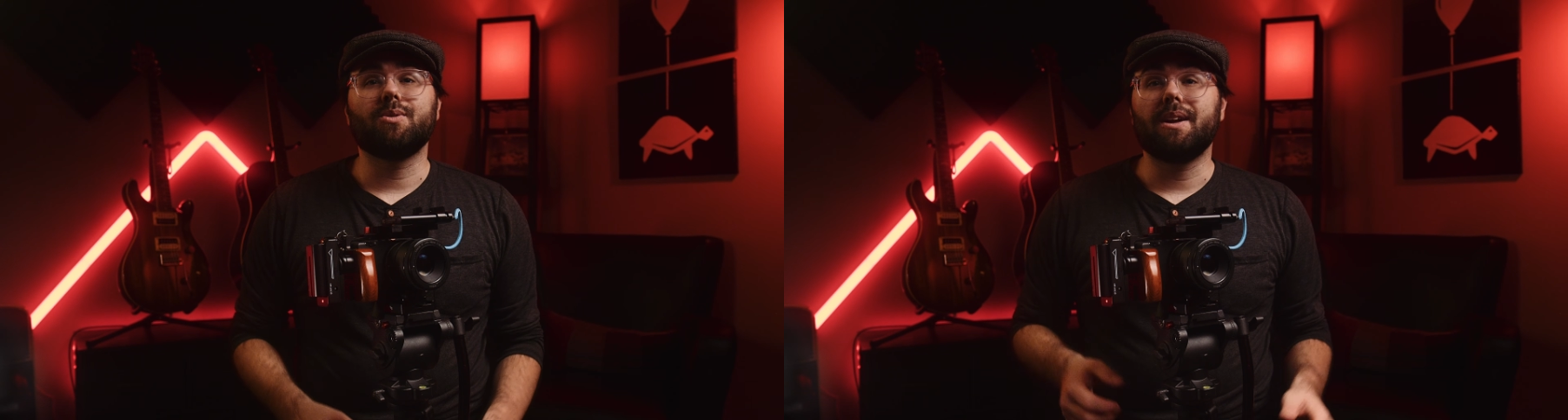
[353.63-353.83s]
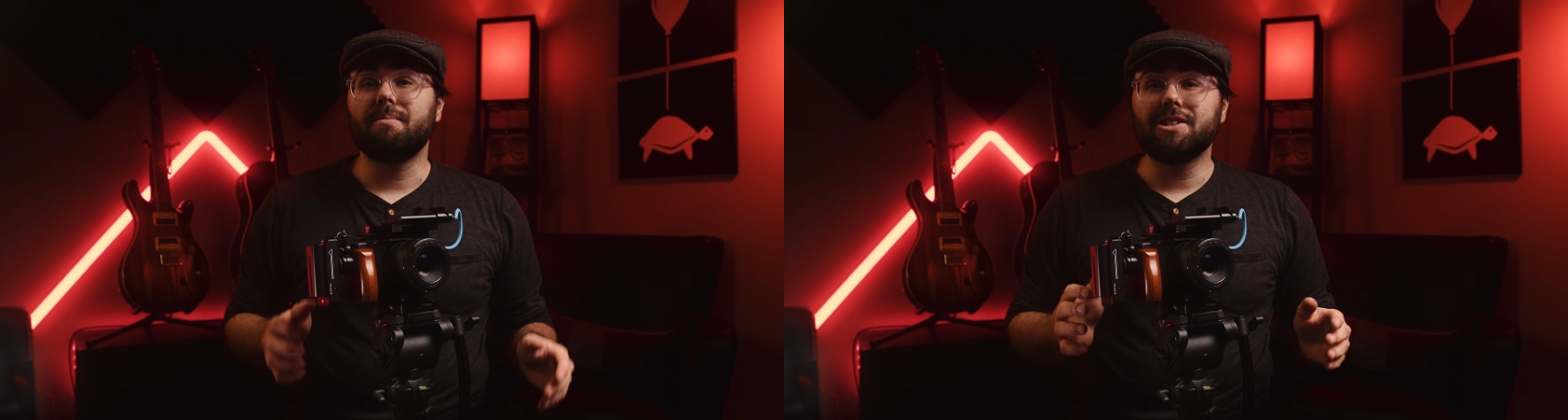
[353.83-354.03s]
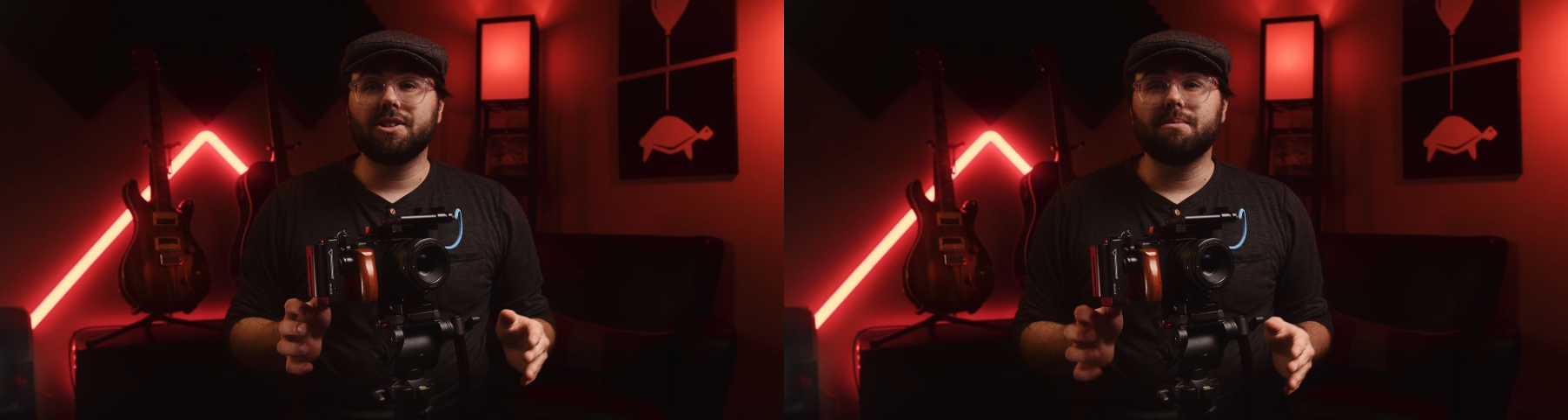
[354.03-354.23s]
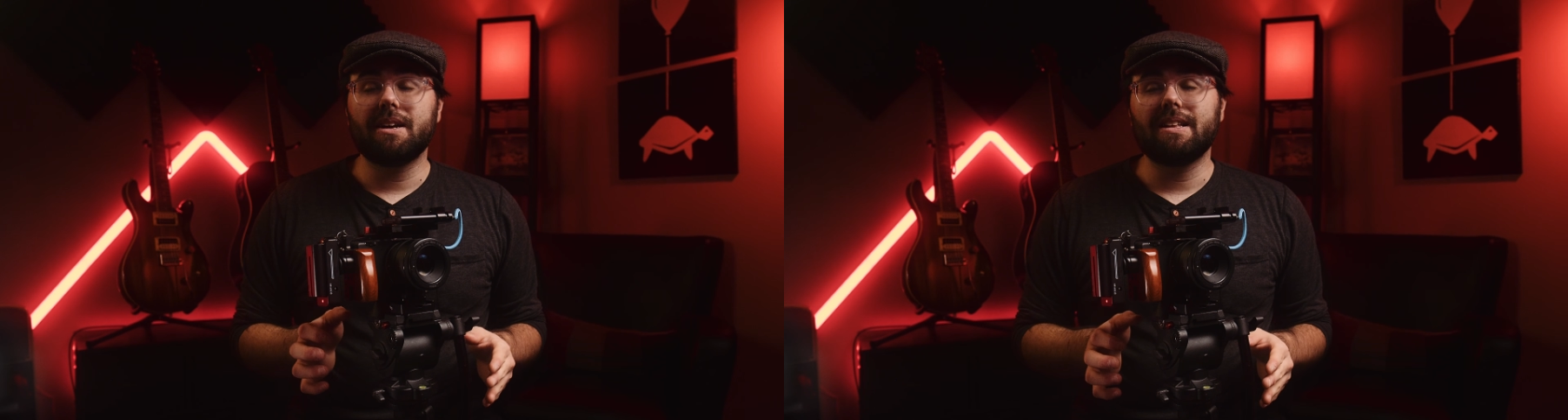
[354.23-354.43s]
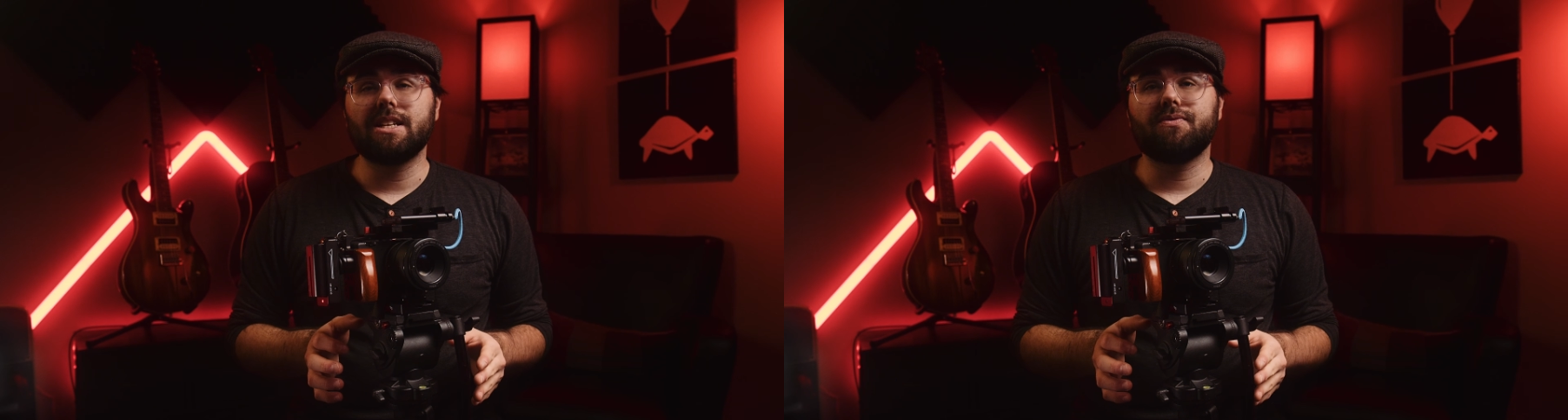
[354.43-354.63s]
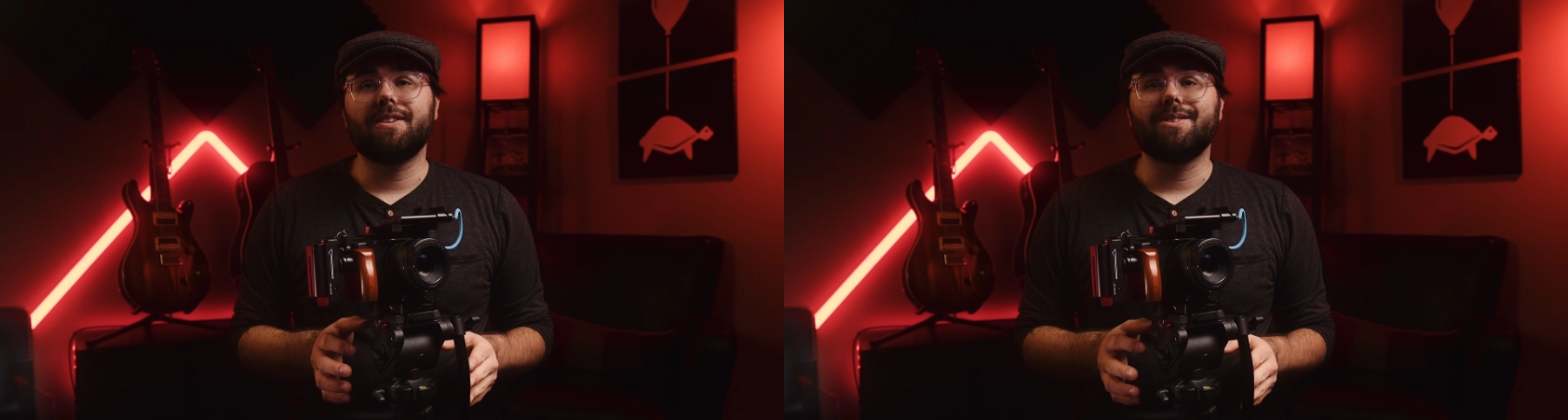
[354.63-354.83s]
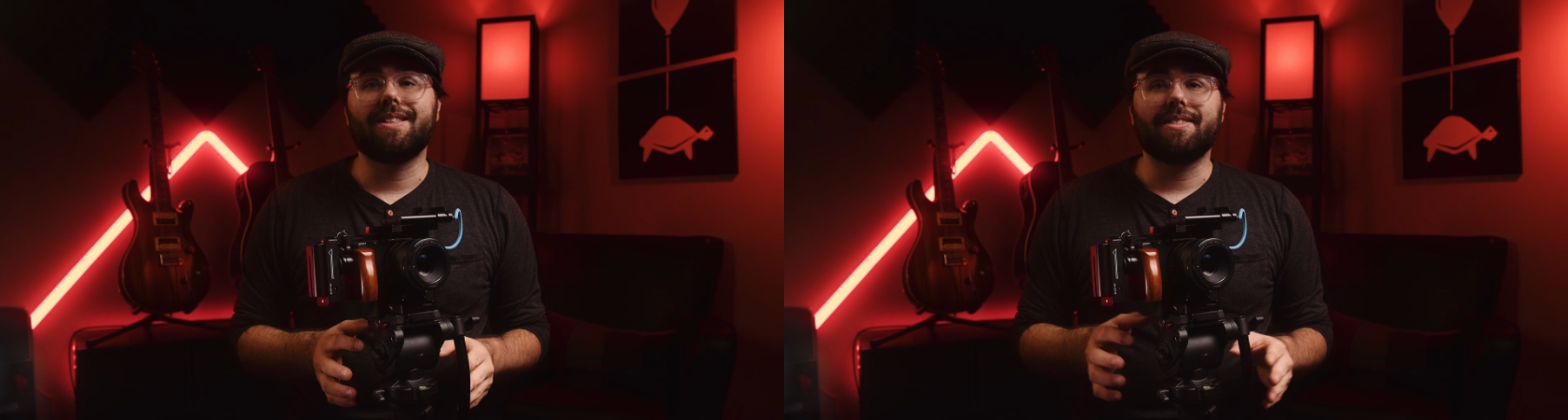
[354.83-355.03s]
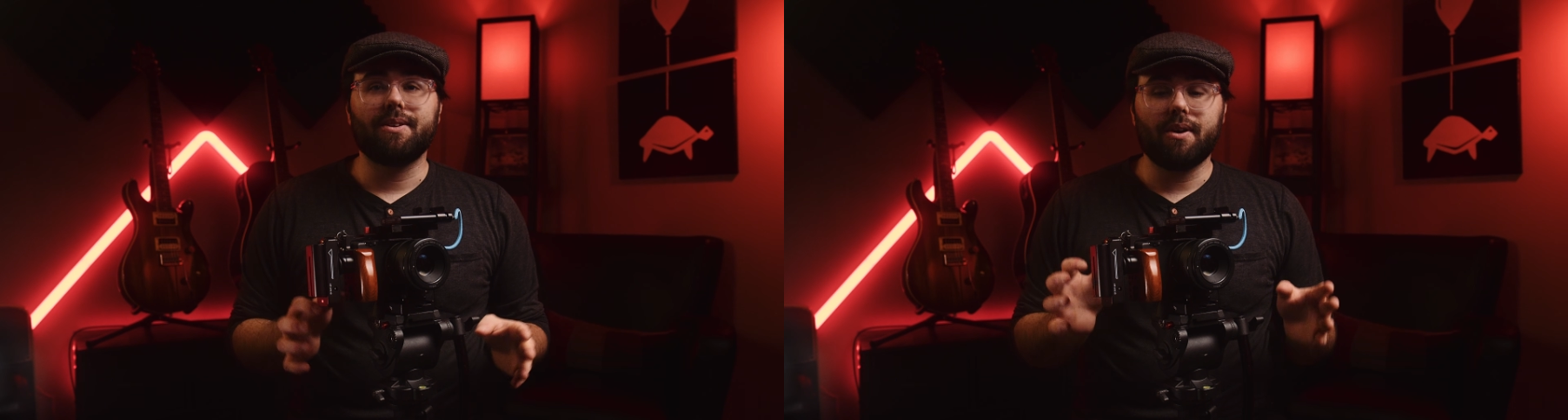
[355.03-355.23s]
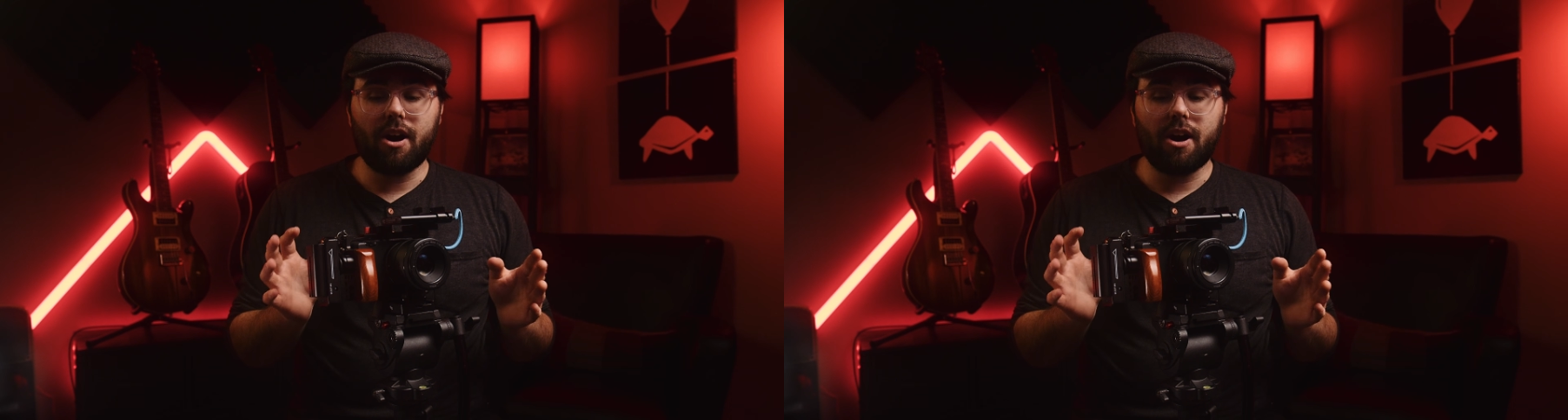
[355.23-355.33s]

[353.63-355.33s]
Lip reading: I had mentioned in my last video that the